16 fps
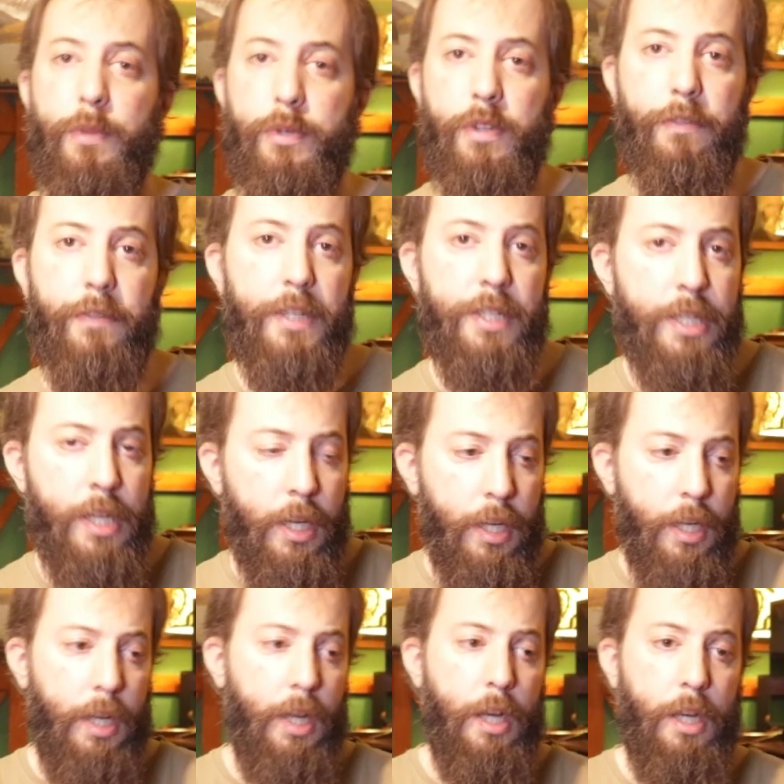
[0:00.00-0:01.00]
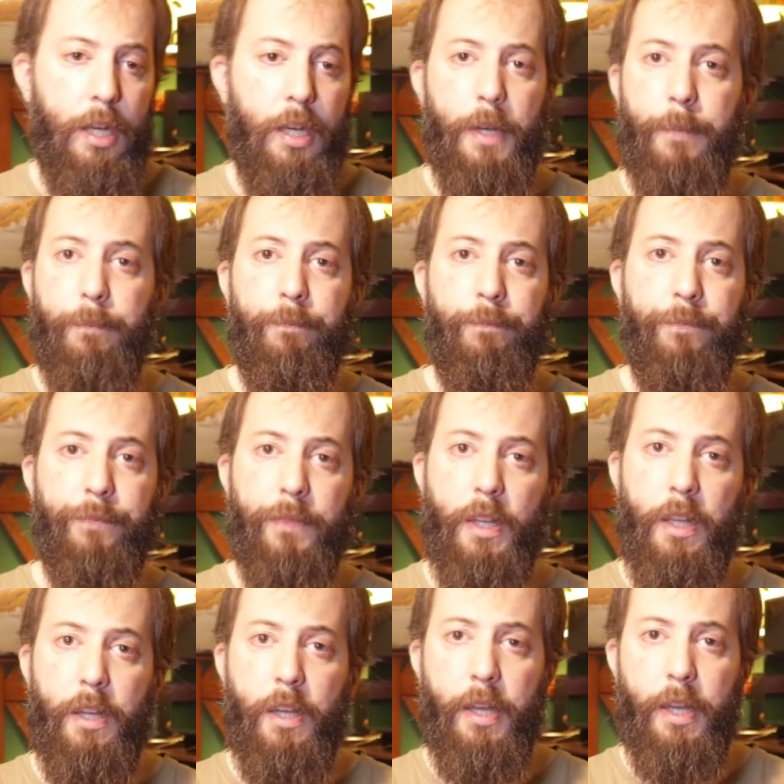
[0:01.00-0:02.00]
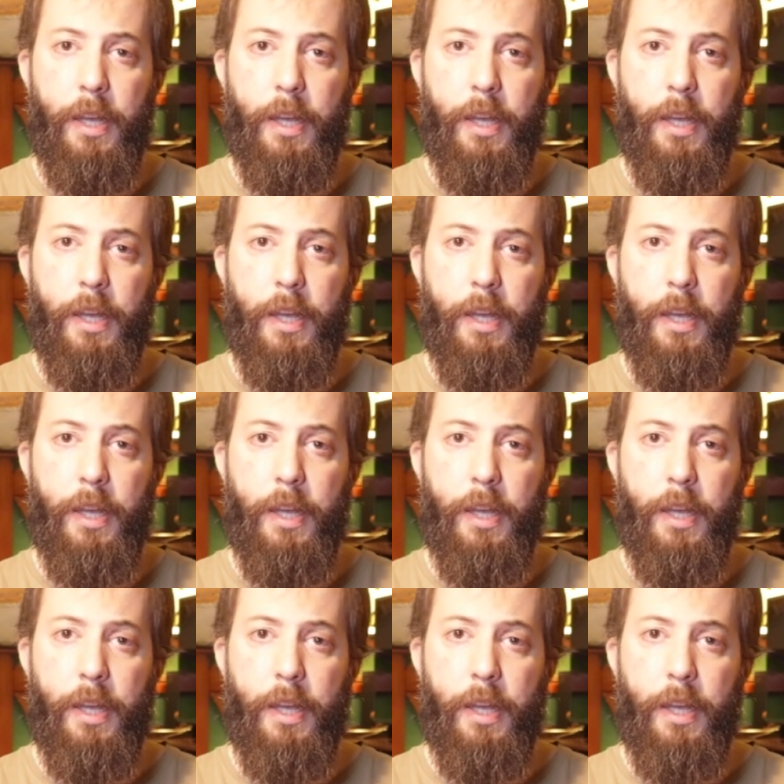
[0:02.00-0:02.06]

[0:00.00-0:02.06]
most of us, and